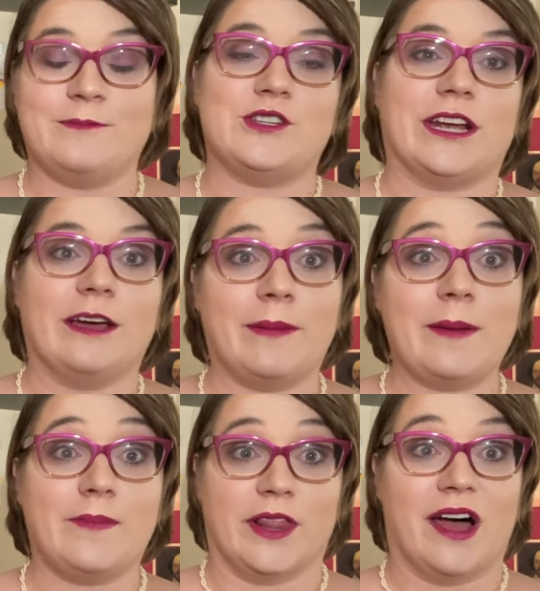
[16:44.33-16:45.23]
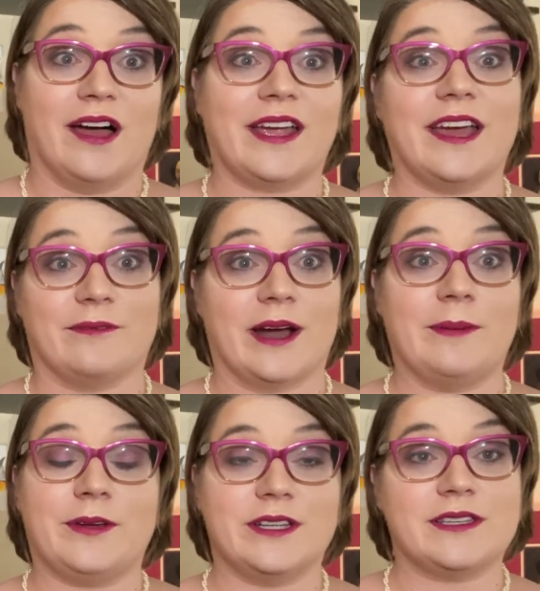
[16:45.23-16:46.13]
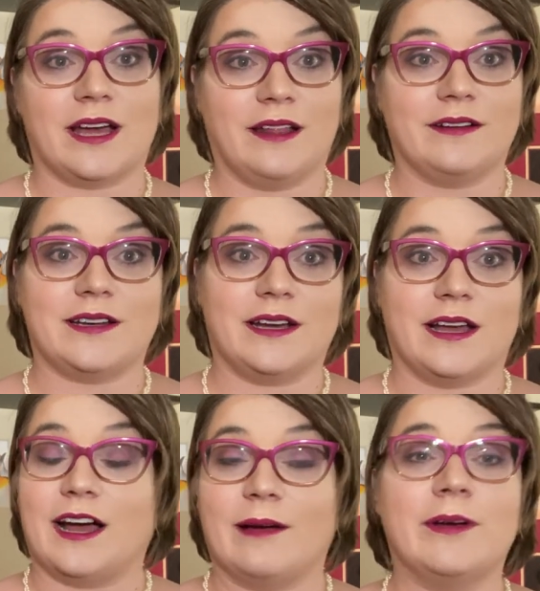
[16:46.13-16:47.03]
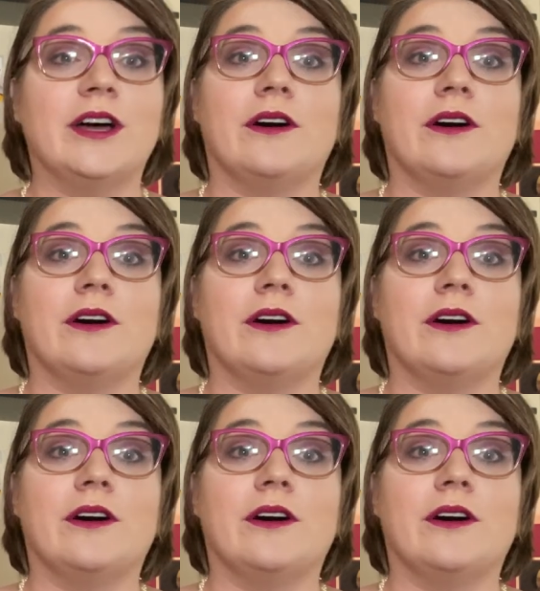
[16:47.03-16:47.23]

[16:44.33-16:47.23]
check out my blog at ripegoodscholar.com